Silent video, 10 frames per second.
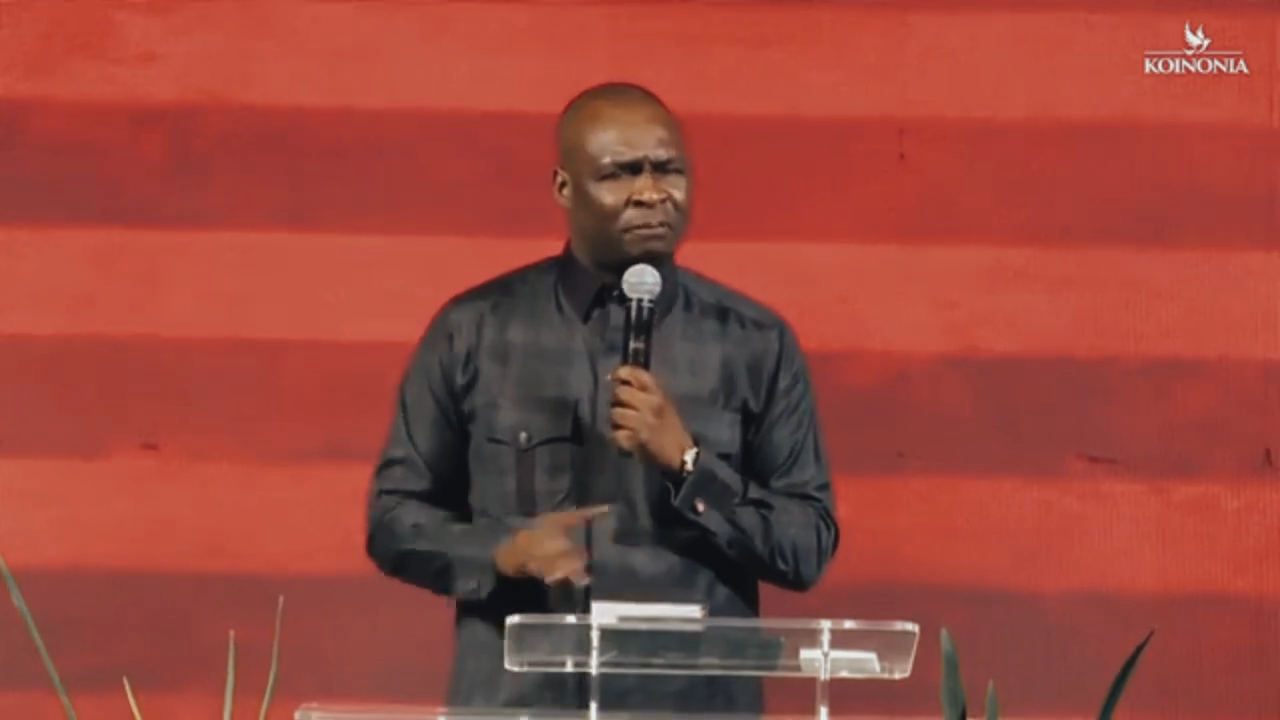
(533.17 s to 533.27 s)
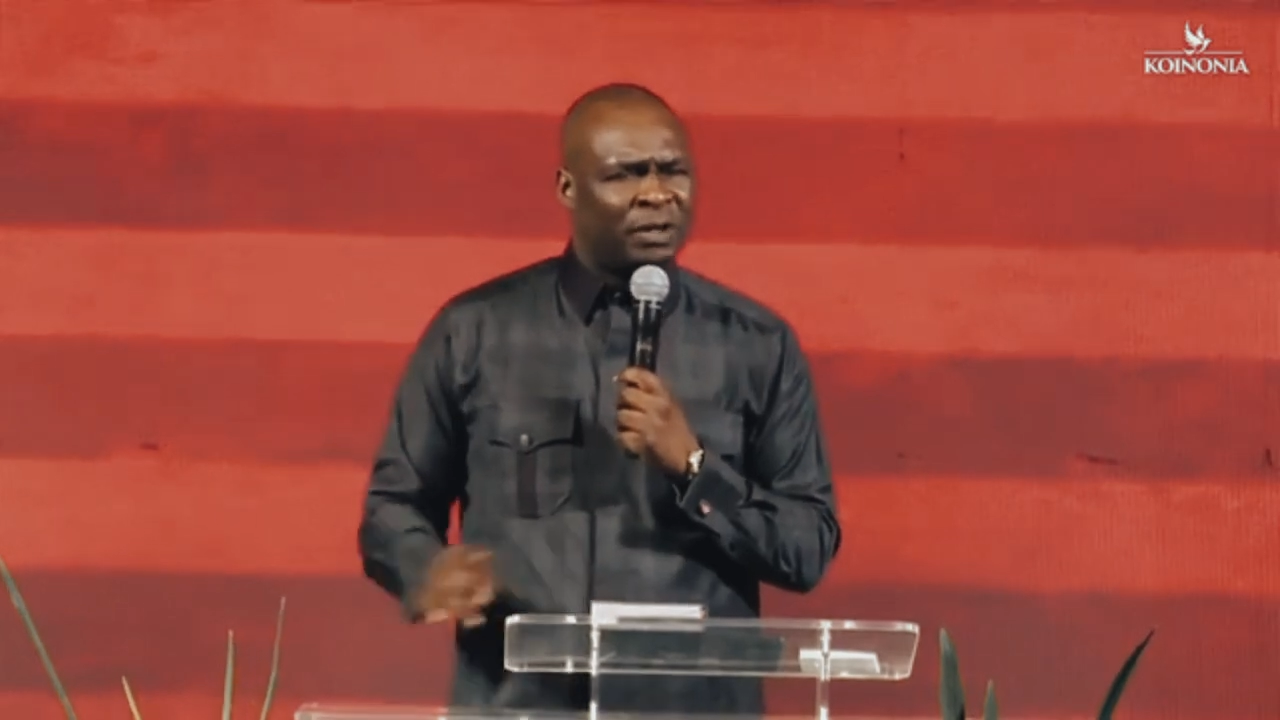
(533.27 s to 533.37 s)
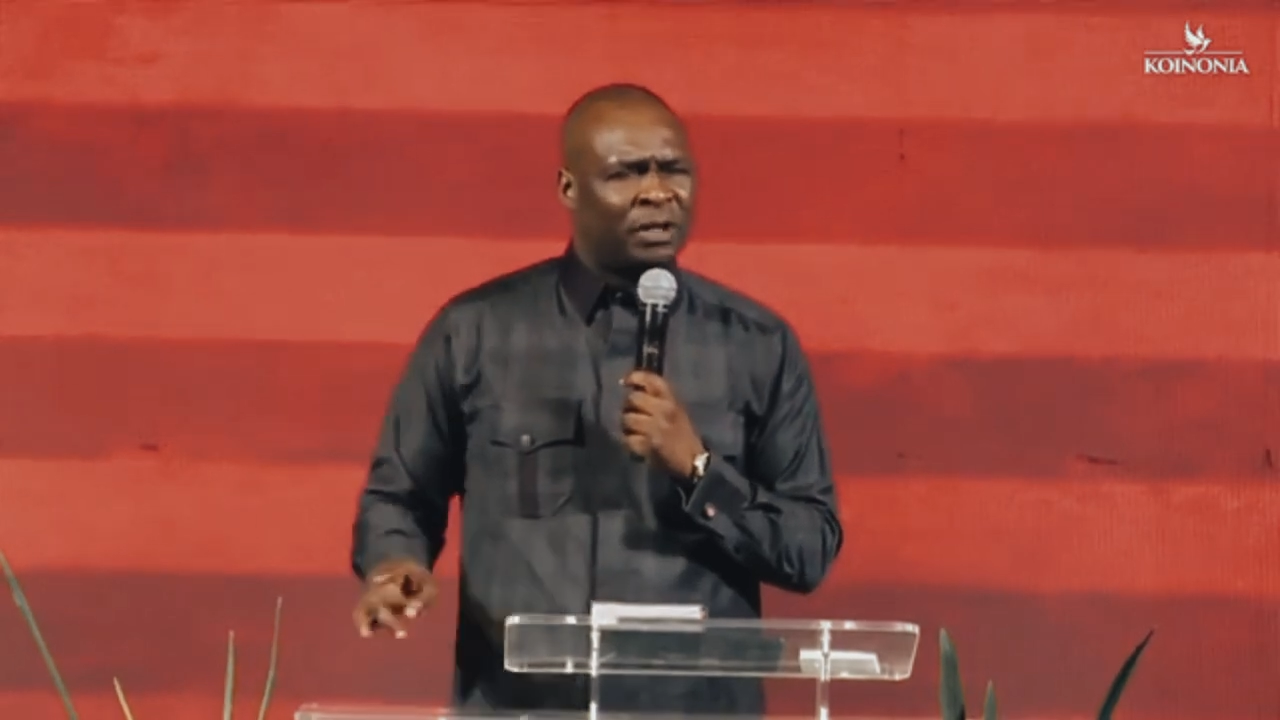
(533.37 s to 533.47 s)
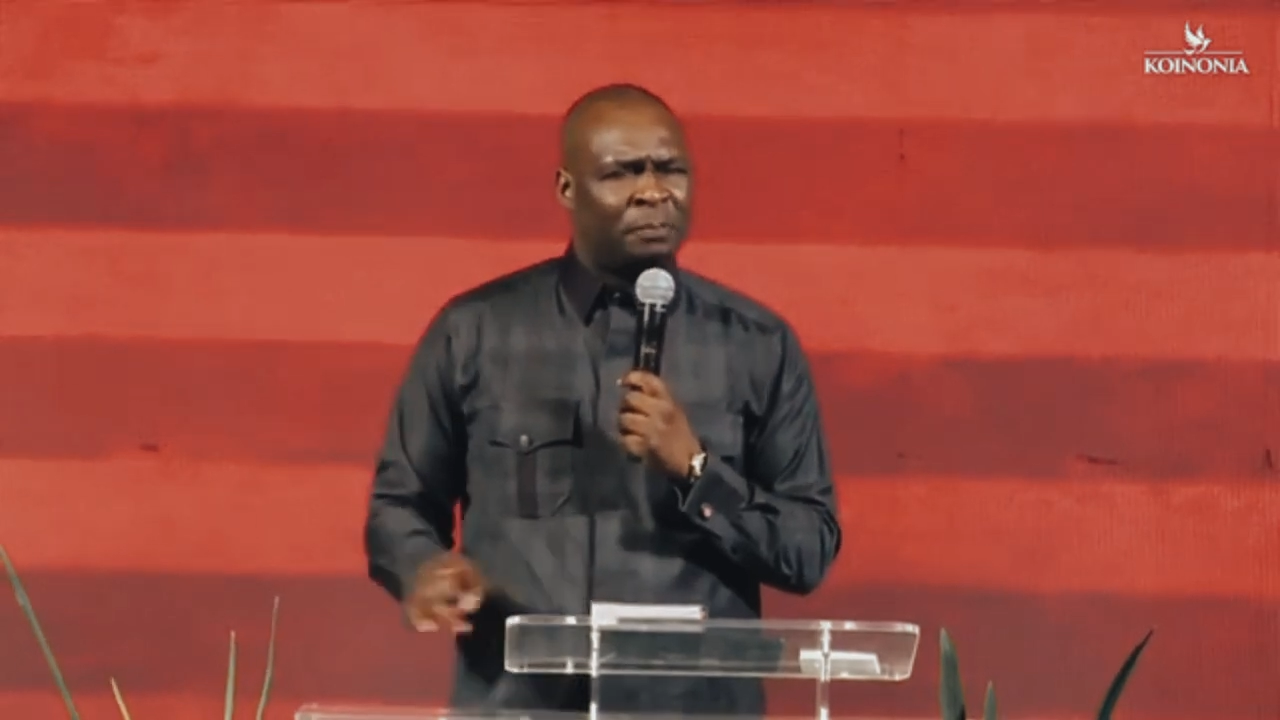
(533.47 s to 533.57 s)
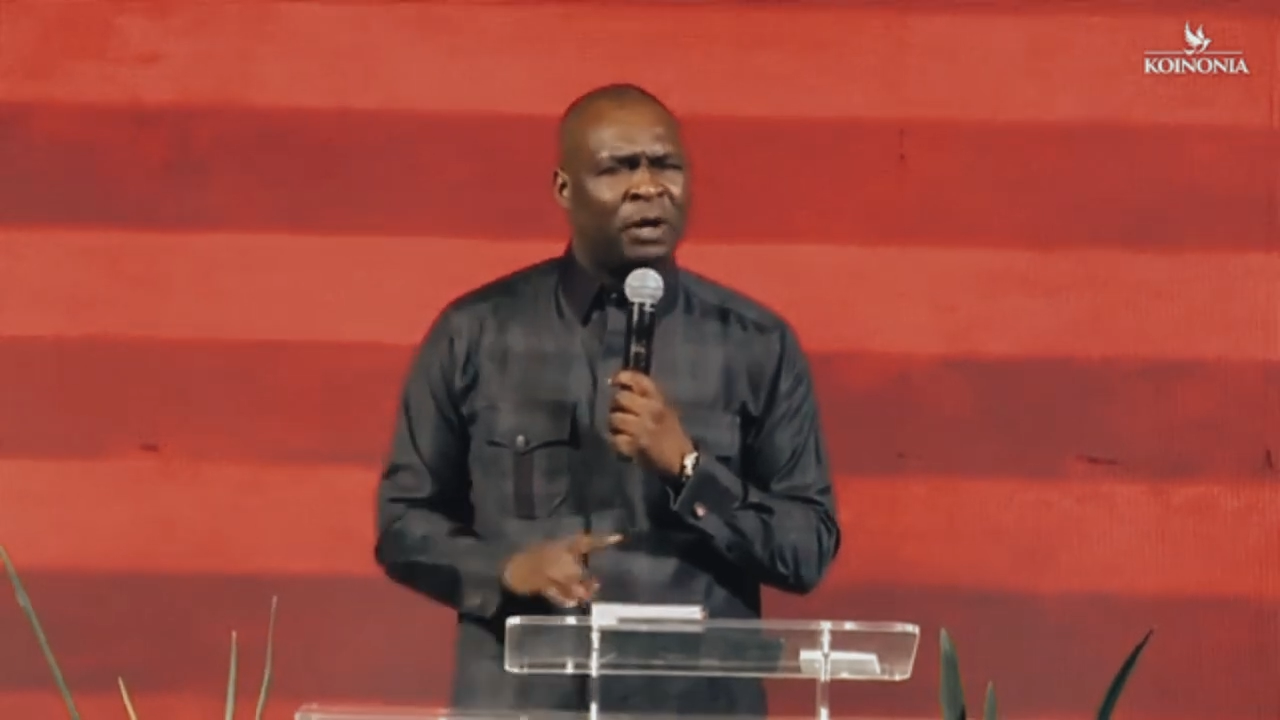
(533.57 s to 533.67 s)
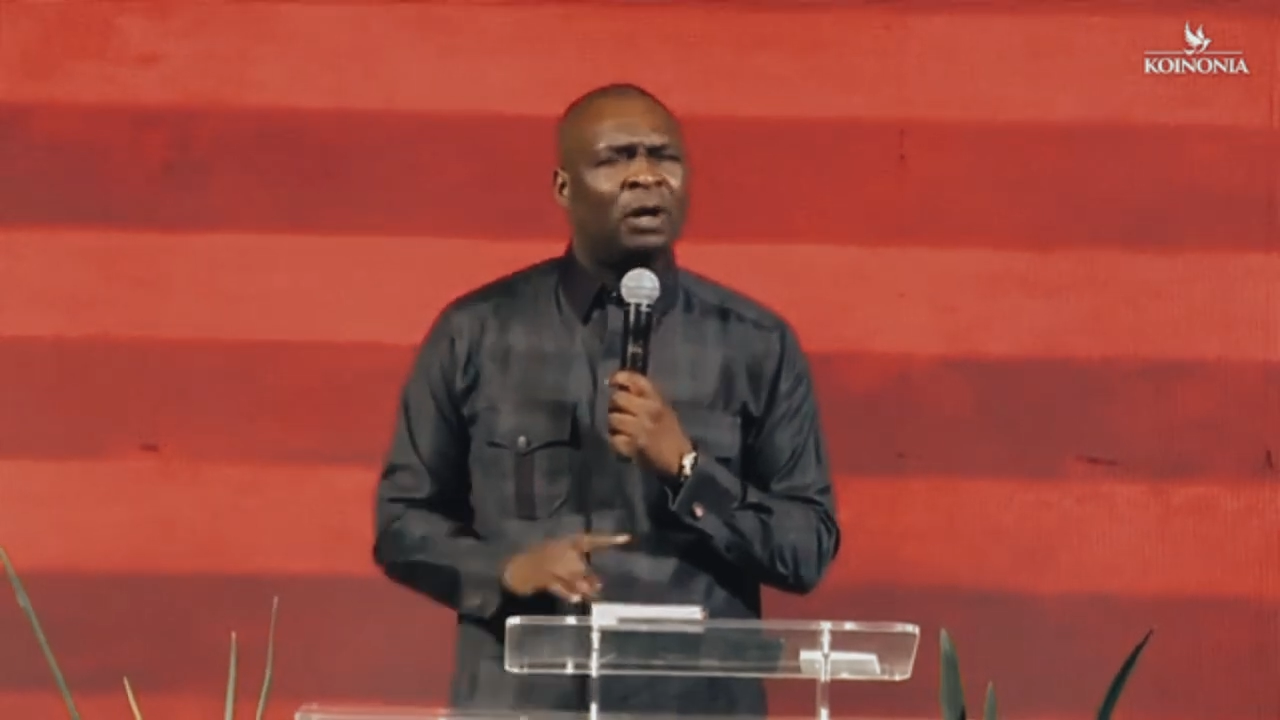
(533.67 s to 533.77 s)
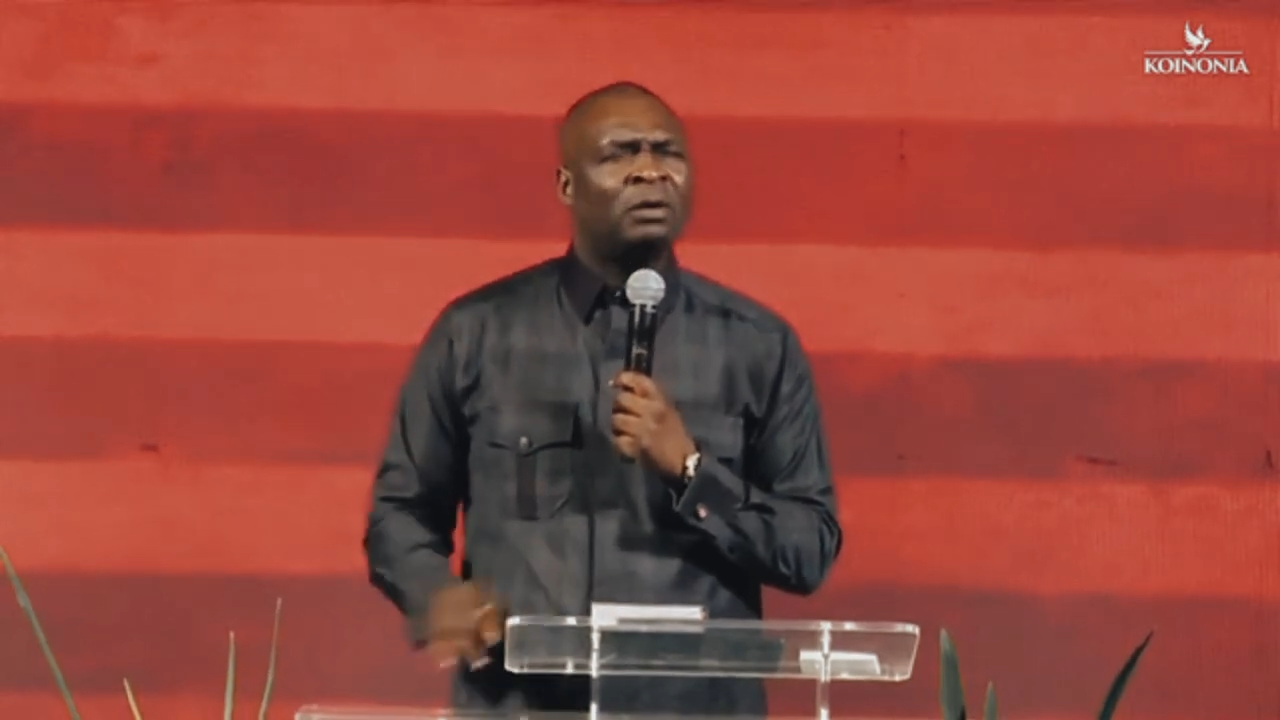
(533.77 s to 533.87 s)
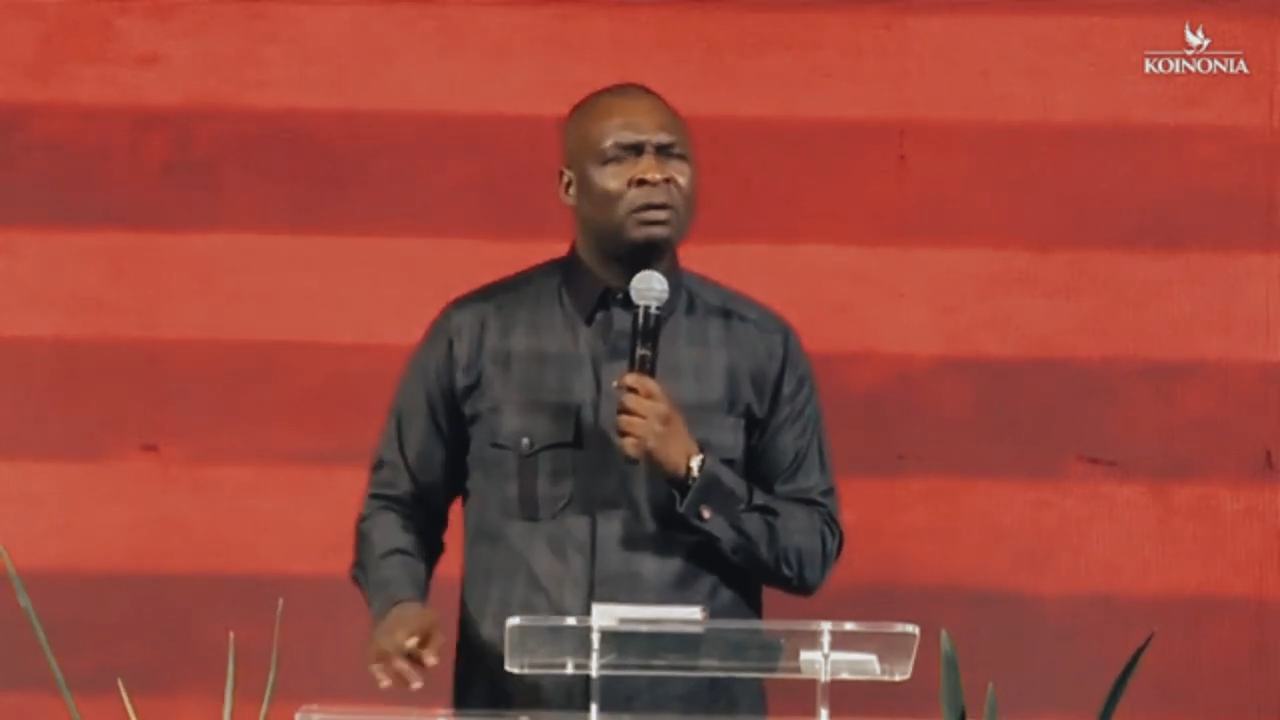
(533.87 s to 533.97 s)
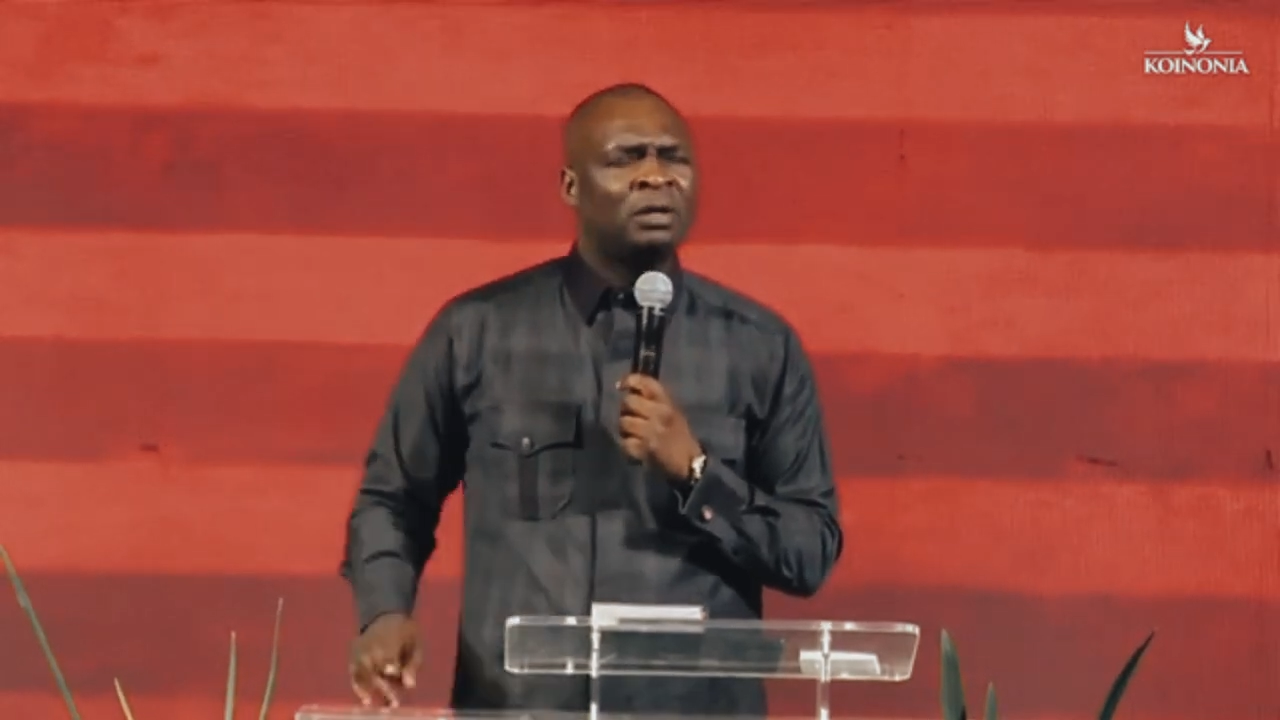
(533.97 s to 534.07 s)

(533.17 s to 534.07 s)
people